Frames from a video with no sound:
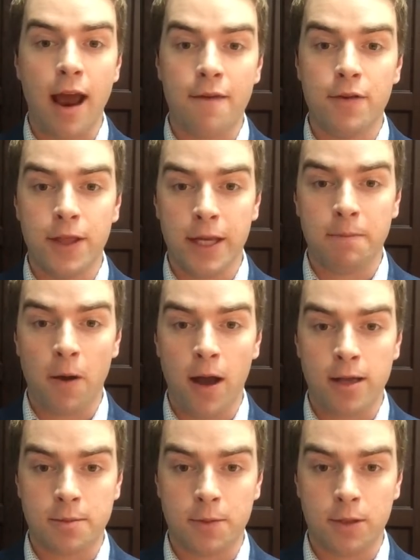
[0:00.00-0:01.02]
everything
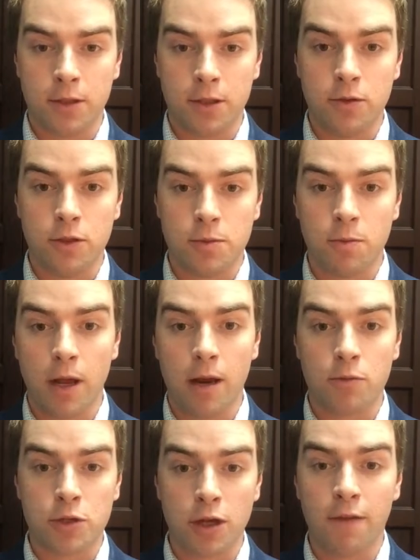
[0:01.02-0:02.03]
possible to
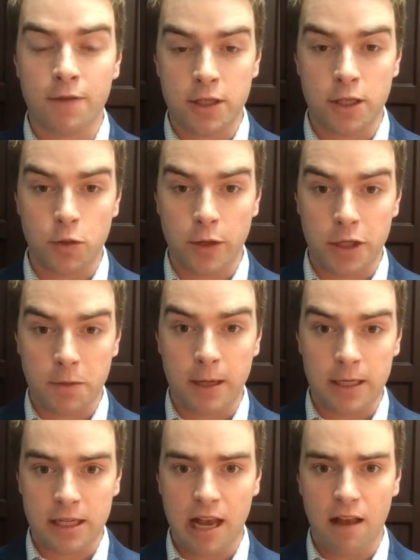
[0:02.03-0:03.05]
resolve the situation
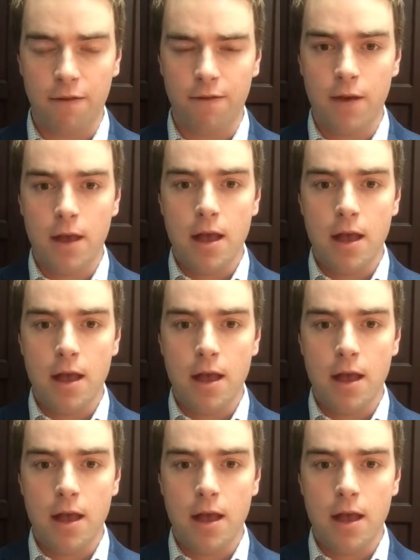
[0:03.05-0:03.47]
myself,